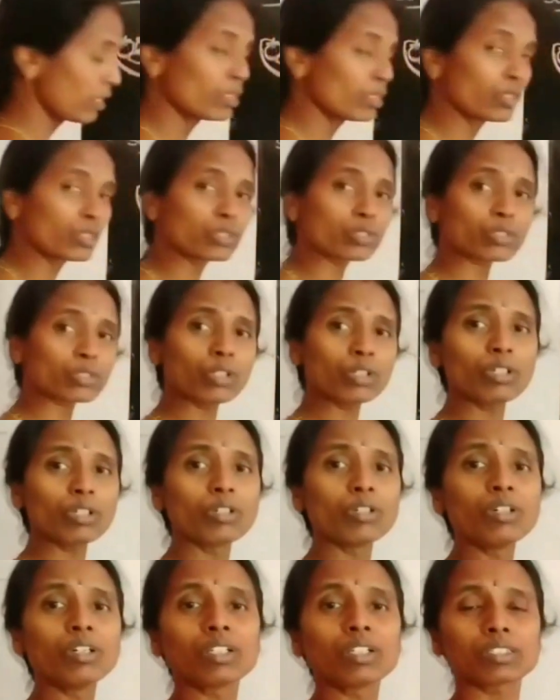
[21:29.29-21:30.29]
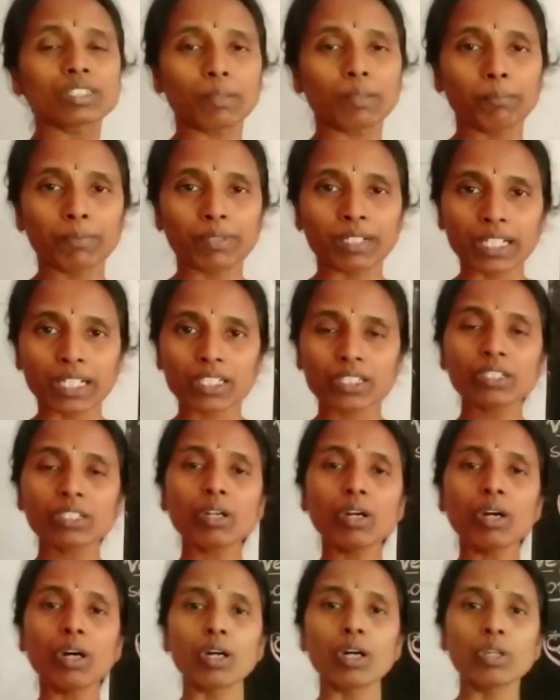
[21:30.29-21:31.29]
So, subtraction
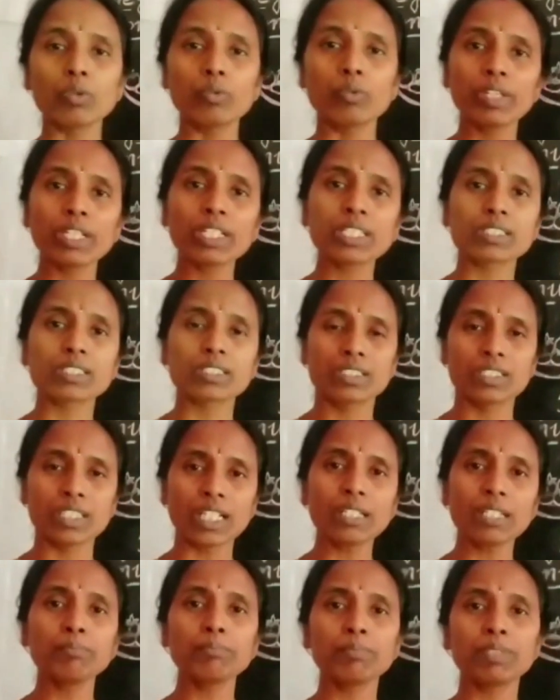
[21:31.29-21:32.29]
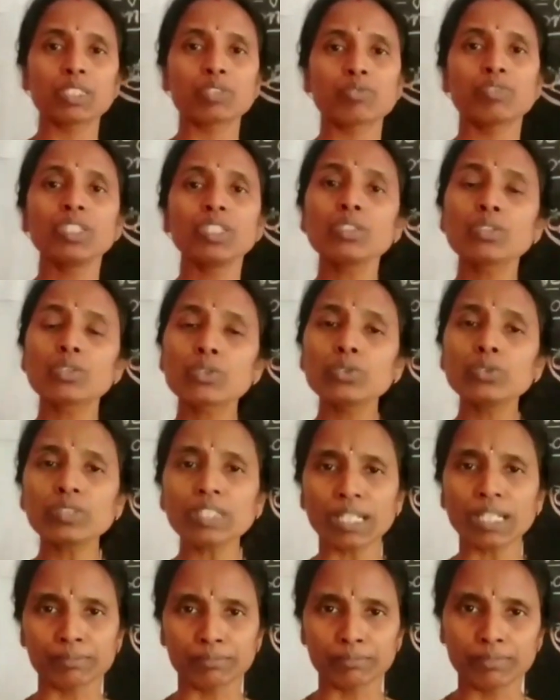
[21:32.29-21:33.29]
always done between 2
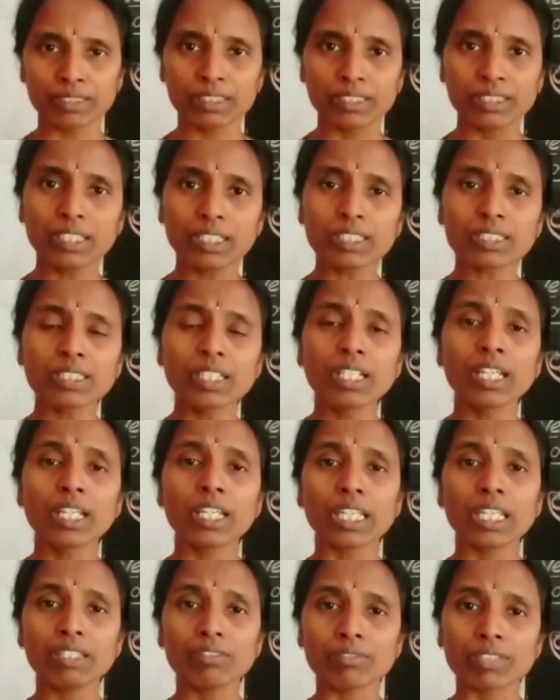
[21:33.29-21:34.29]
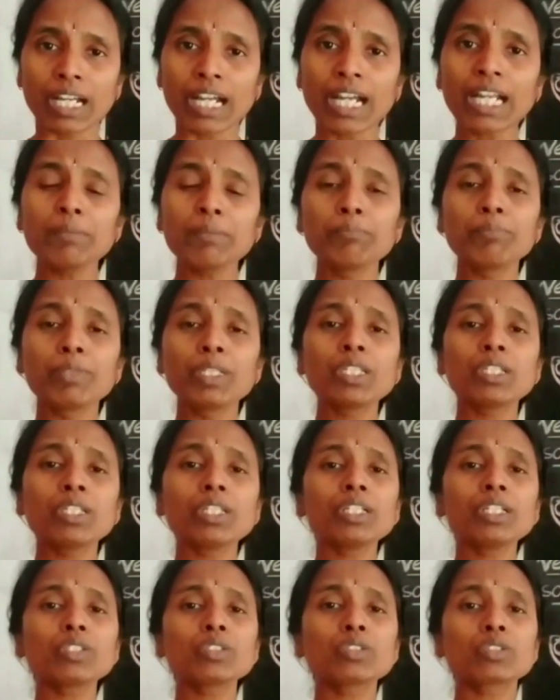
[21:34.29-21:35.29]
numbers. In that, median
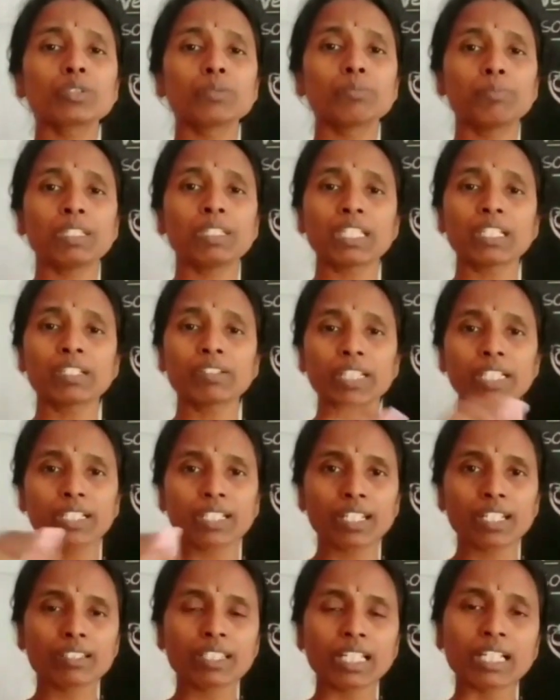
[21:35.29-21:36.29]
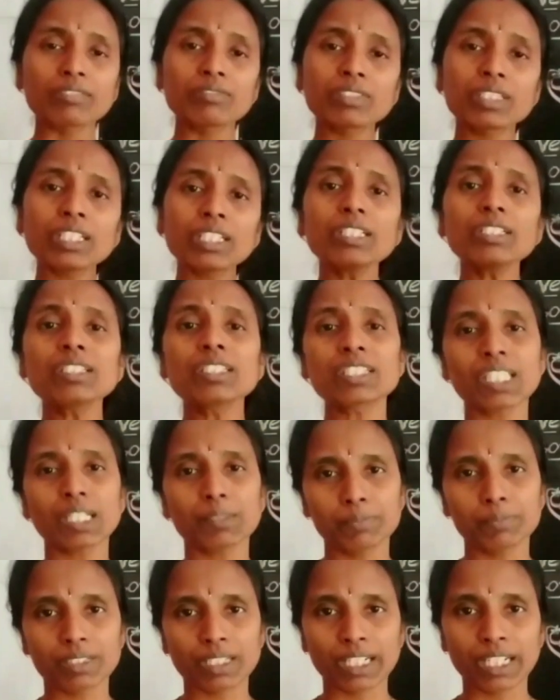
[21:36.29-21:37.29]
should be greater than the
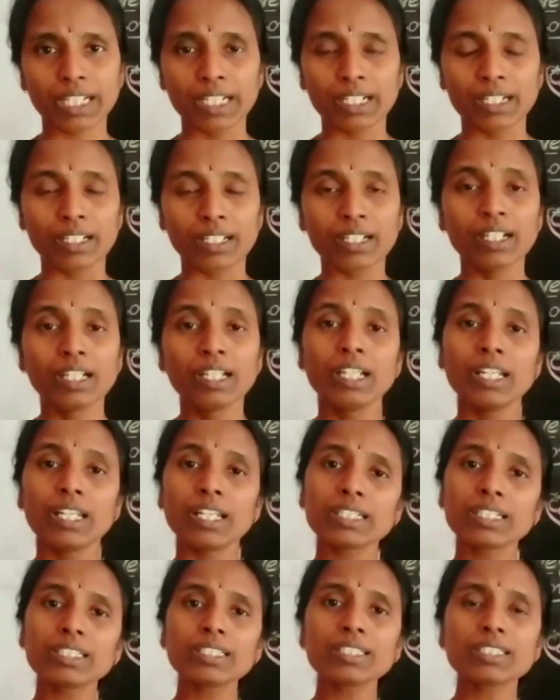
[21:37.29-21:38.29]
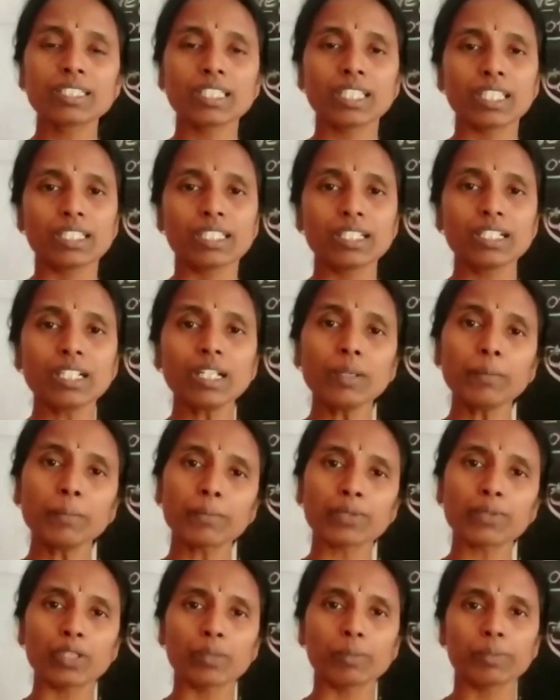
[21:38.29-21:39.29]
subtrahend. Let us see the
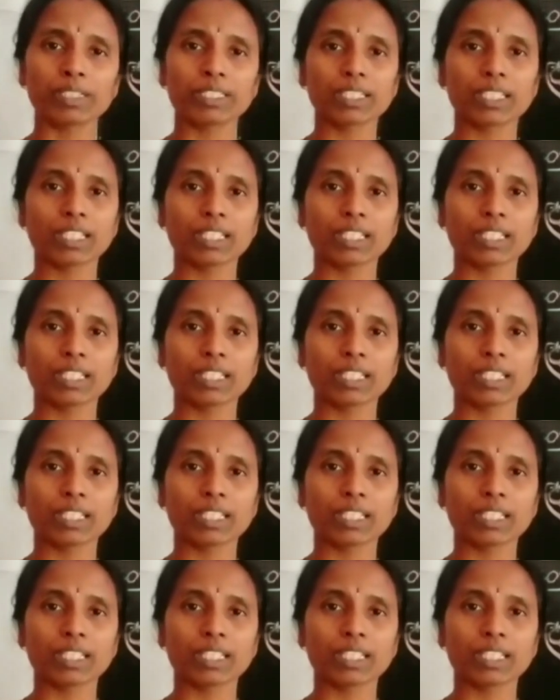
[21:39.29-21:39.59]
property.